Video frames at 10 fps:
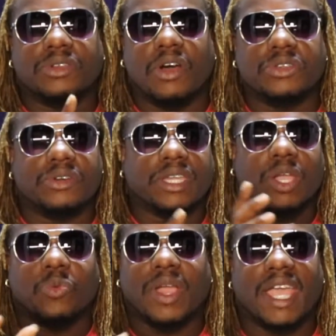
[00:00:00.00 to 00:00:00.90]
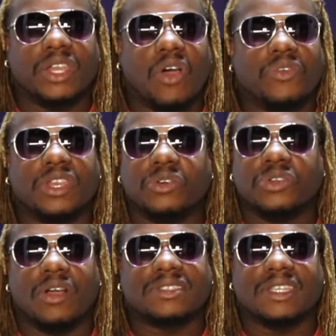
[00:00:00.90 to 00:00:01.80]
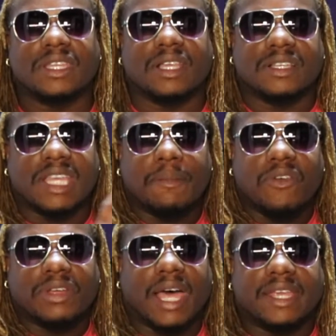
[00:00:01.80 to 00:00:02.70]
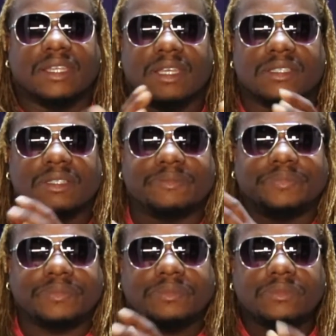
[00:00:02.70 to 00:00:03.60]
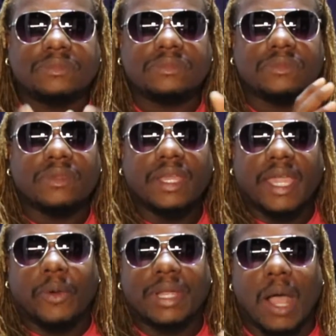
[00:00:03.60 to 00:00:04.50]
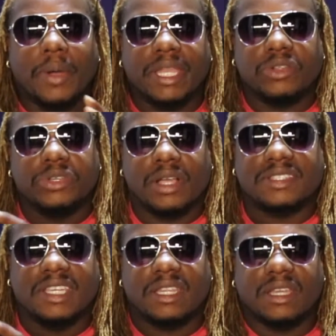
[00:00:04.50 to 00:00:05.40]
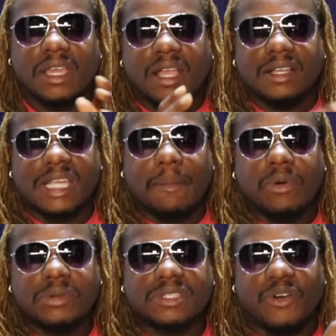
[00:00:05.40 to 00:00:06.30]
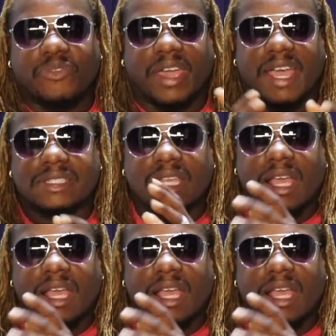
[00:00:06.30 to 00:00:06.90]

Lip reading: You'll get ran over in New York City because they moving like this. And when I went to New York City, because I moved so fast,